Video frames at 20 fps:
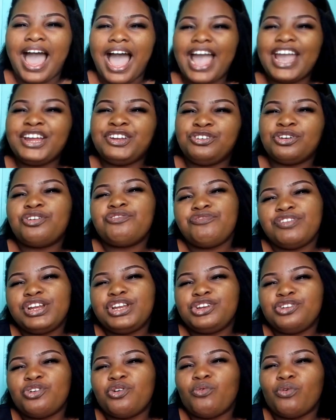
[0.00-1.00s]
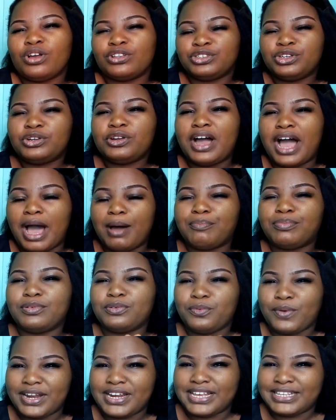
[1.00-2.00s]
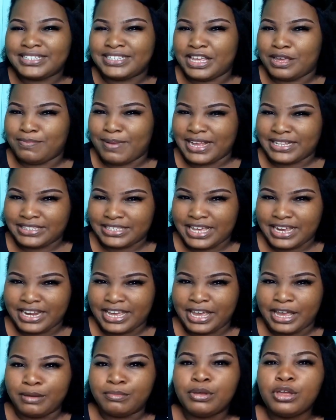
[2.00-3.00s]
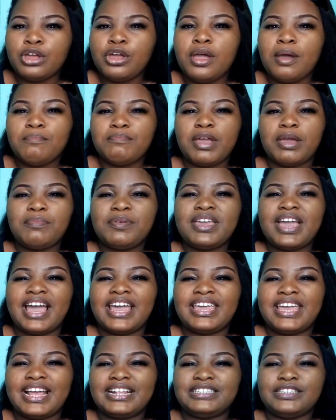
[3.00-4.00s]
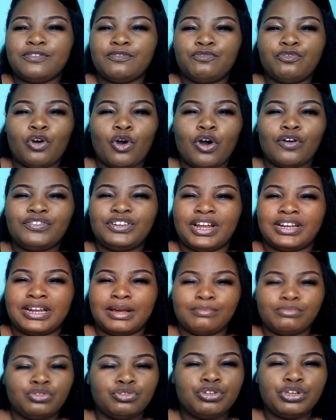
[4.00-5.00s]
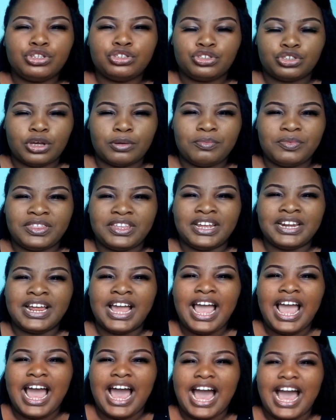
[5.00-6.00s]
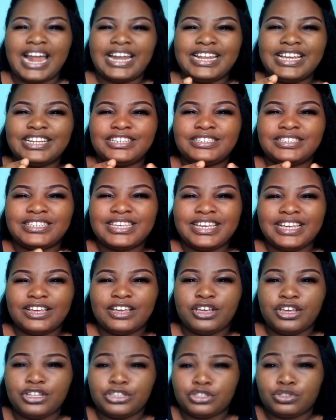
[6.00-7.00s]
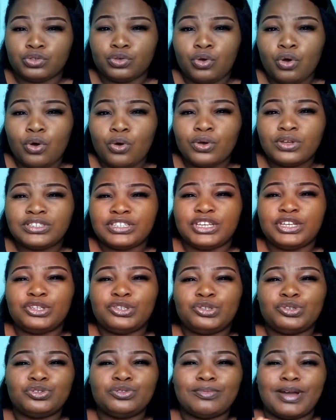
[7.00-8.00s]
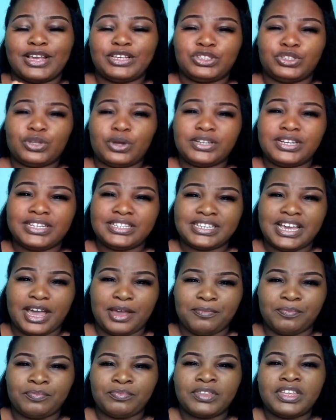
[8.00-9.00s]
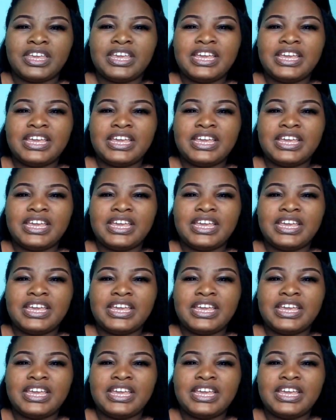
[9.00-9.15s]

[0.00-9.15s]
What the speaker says: I don't really know what's going to happen Wednesday by 10 a.m. Maybe I get involved and I'm doing something and it goes into my study time.